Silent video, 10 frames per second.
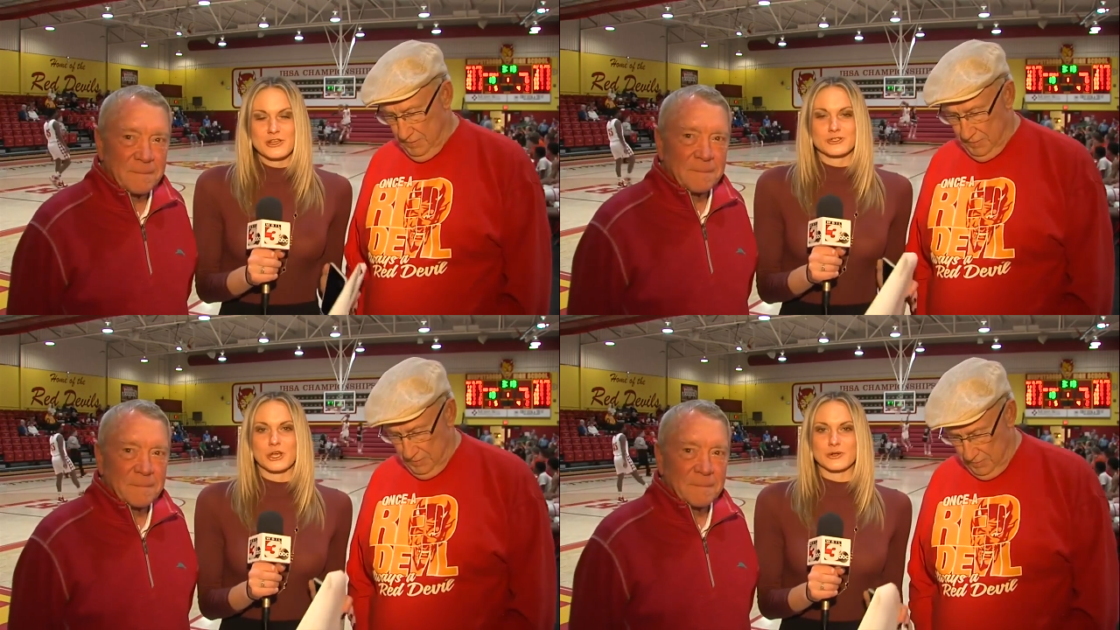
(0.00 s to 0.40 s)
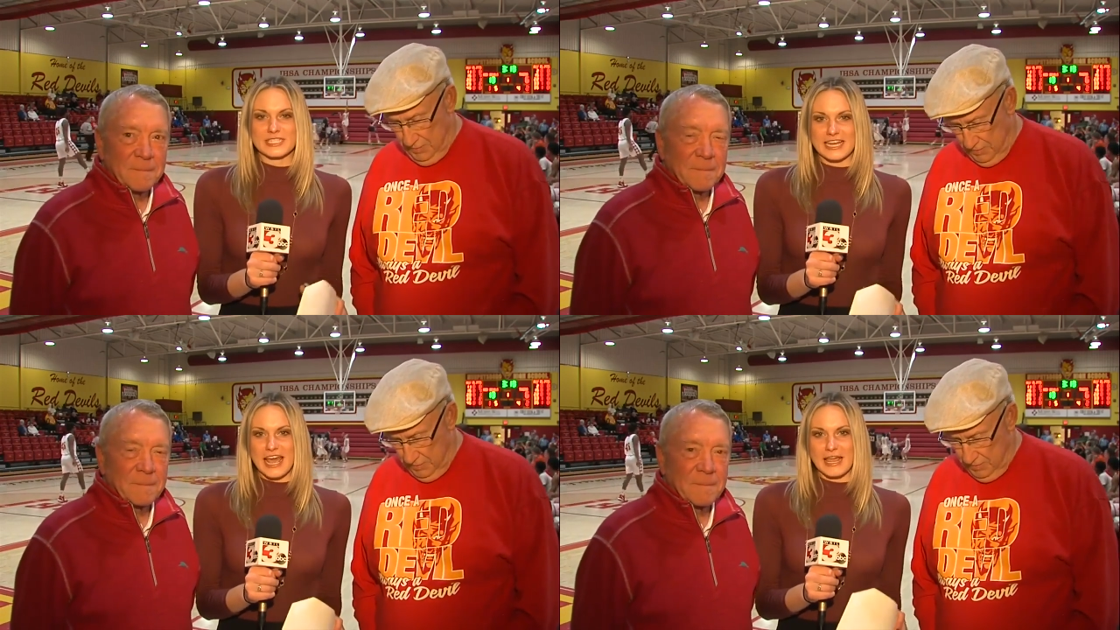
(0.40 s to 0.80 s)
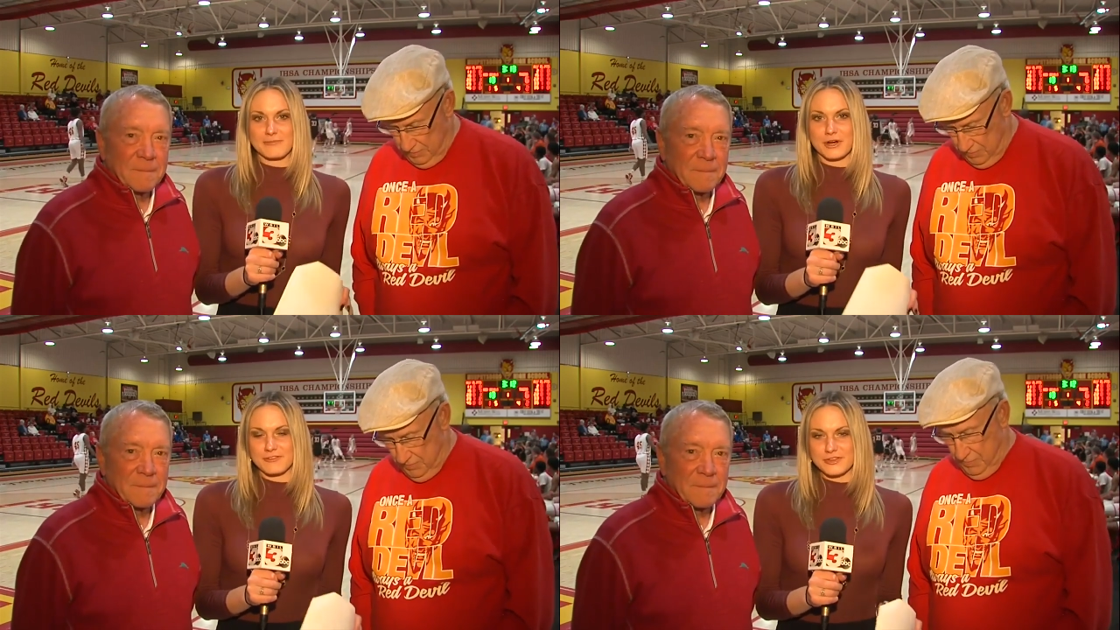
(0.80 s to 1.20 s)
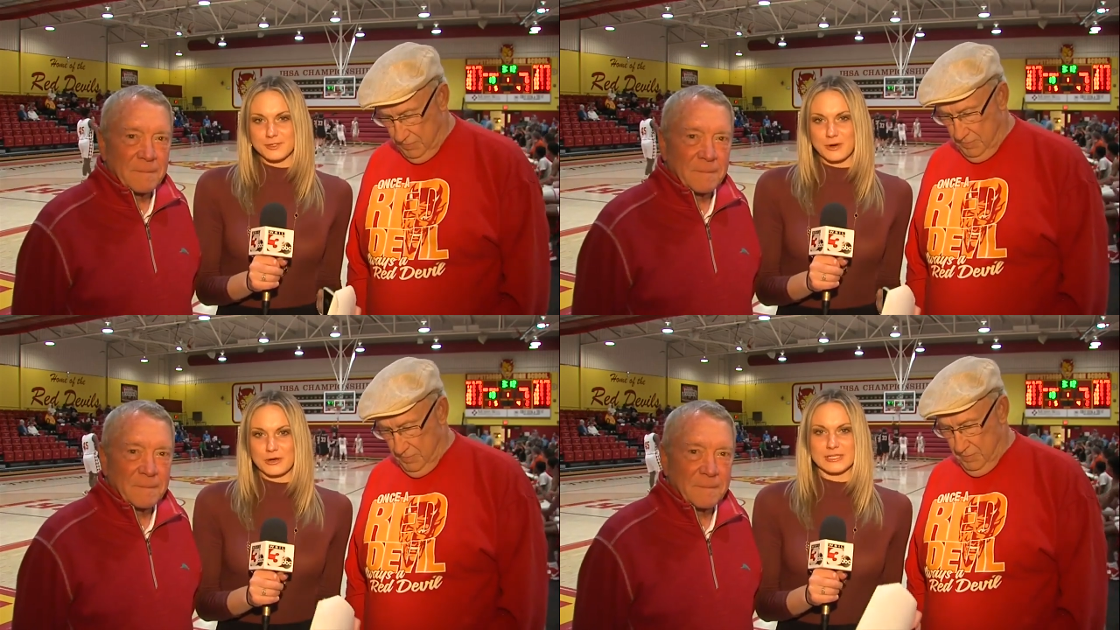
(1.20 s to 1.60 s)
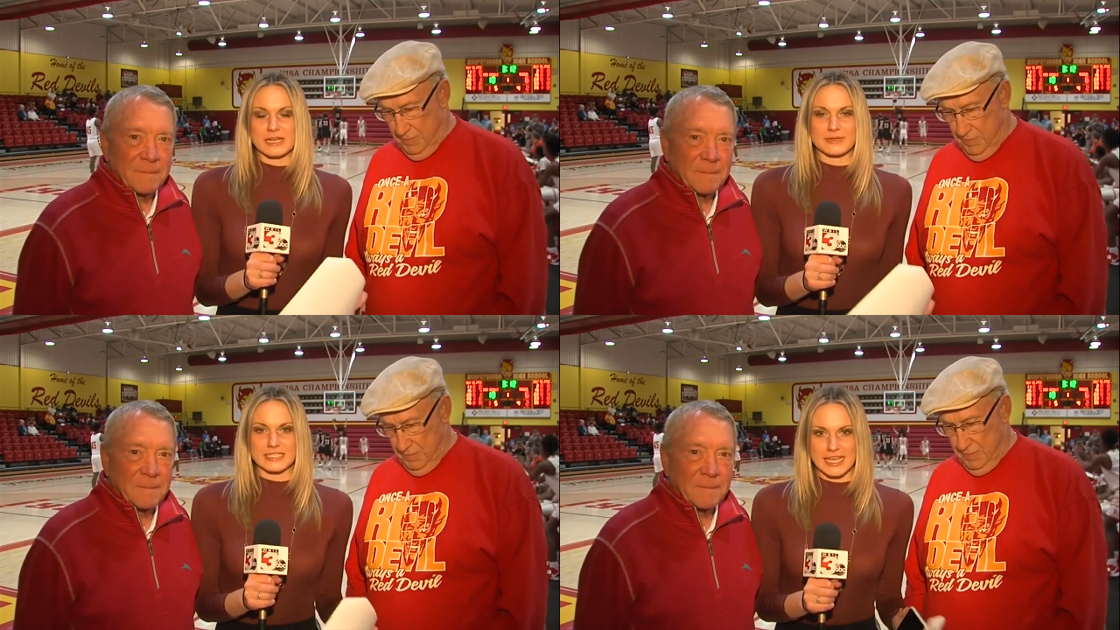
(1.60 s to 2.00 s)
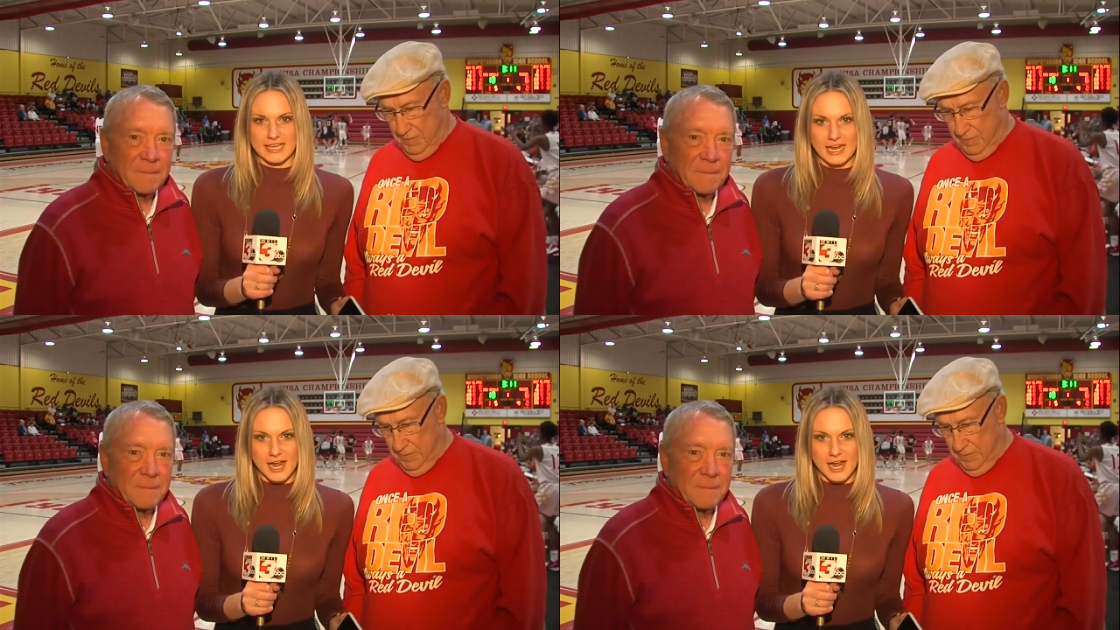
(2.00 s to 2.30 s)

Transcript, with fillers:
Speaker 1: So today, Murphysboro is going to be taking